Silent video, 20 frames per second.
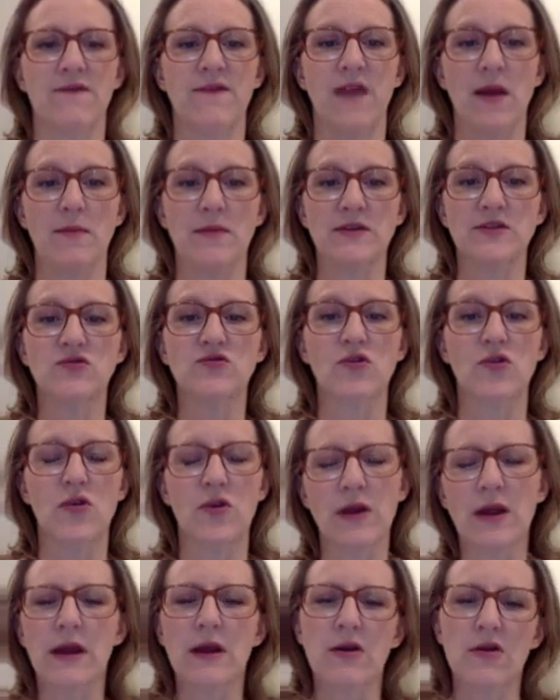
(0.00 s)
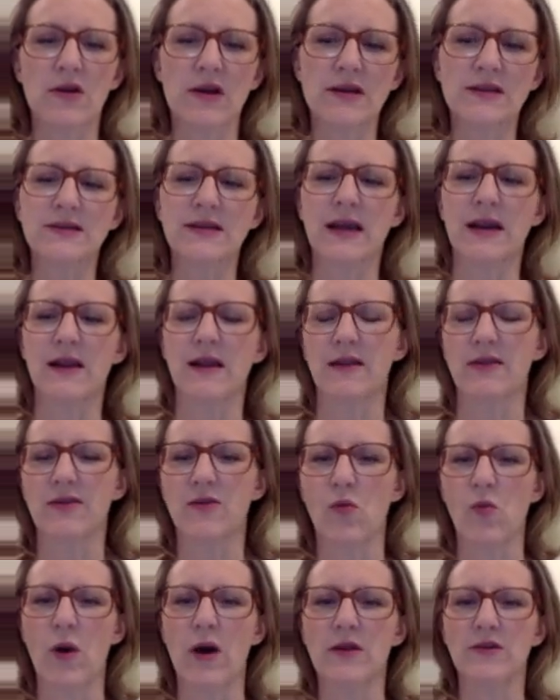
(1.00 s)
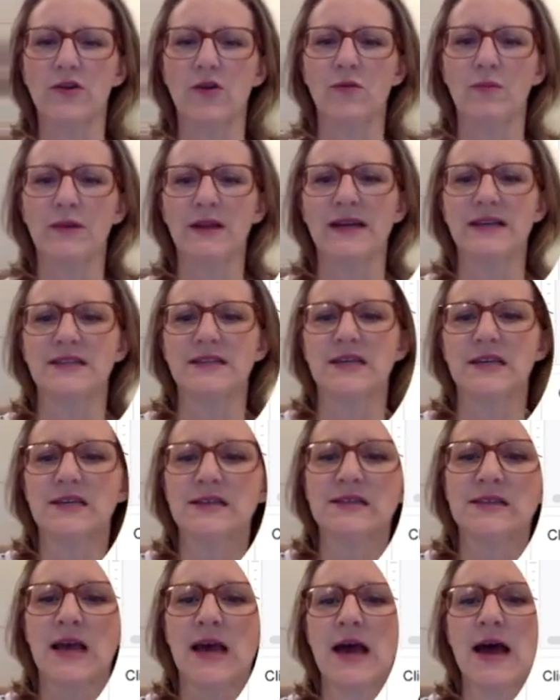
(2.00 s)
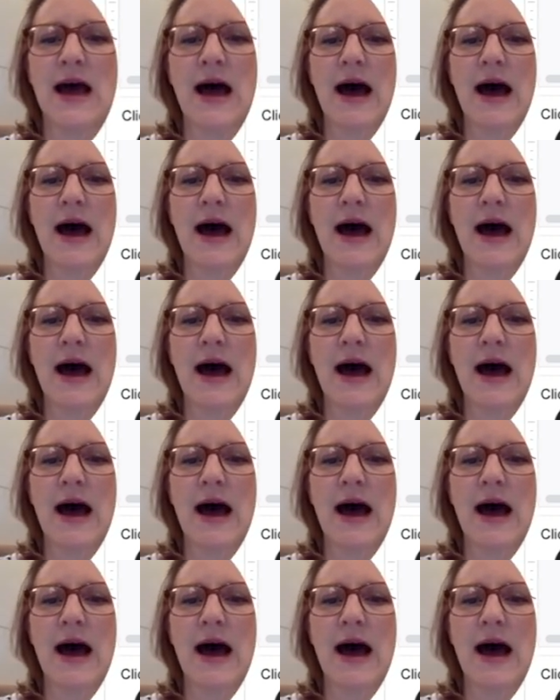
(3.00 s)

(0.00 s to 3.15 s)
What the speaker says: famous growing areas, kind of like the well-known places.